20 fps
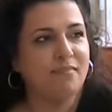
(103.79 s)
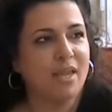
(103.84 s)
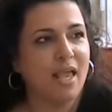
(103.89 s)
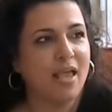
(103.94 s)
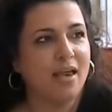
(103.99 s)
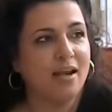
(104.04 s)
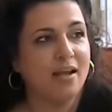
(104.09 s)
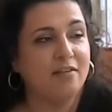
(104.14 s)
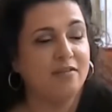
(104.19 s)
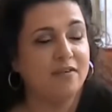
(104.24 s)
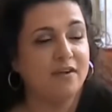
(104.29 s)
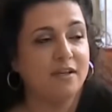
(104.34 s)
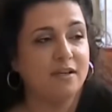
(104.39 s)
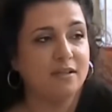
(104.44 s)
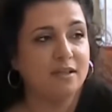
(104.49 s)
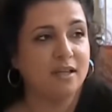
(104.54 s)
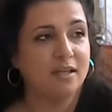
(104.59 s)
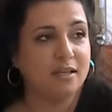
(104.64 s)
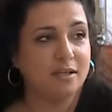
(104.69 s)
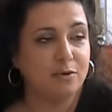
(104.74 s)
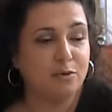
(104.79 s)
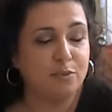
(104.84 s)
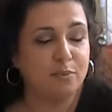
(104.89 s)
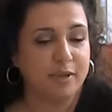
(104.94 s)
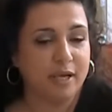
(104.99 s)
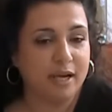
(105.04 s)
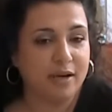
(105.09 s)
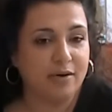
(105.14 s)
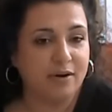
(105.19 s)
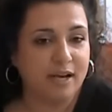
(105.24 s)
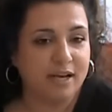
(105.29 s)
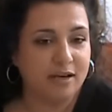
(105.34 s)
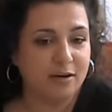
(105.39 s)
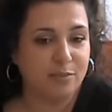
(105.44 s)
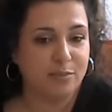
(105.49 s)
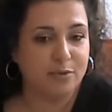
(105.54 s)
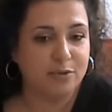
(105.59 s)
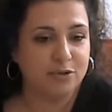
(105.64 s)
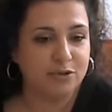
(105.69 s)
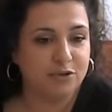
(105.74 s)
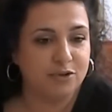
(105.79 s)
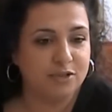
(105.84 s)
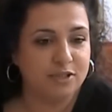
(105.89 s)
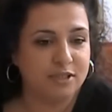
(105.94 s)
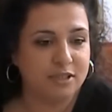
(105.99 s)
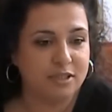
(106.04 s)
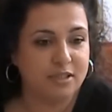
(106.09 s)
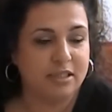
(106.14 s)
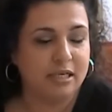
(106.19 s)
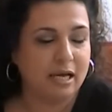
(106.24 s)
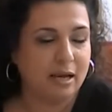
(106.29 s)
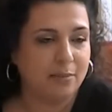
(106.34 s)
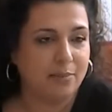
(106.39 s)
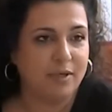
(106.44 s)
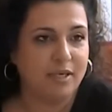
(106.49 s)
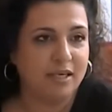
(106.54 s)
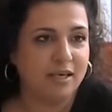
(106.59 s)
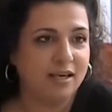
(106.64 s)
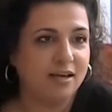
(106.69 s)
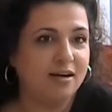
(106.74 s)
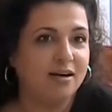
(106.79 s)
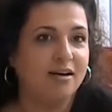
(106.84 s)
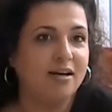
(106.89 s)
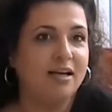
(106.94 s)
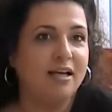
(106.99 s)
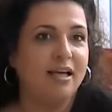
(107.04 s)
And I figured that it would be a great opportunity to come here